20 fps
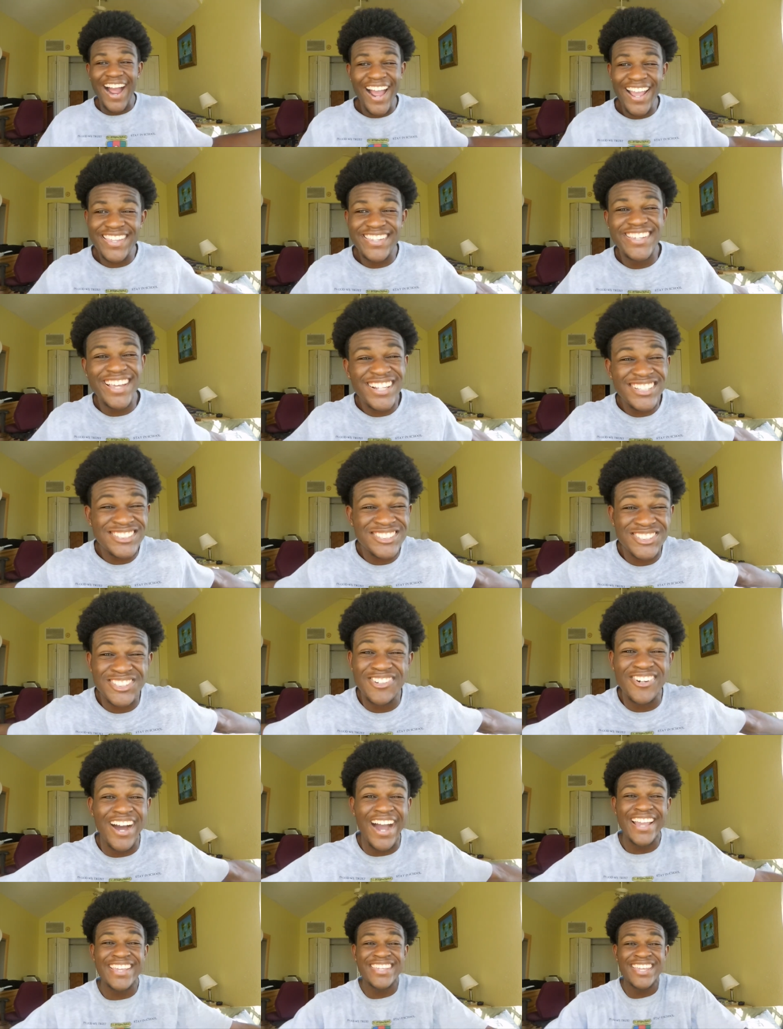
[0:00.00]
I guess so.
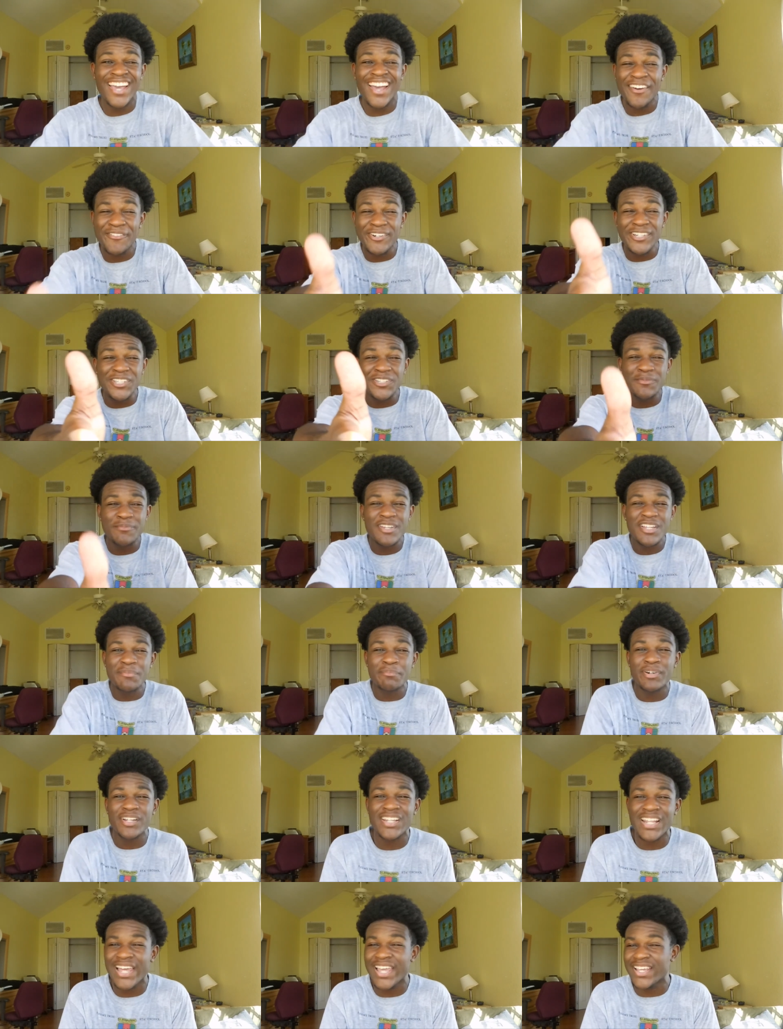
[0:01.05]
I get what you mean,
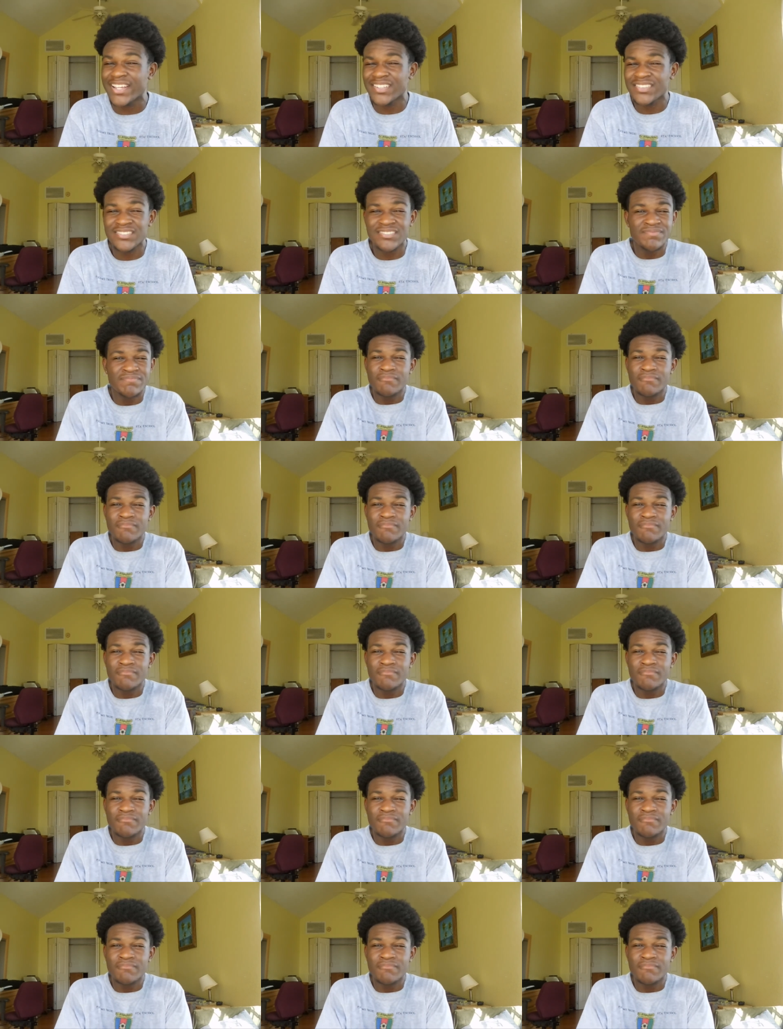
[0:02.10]
but like,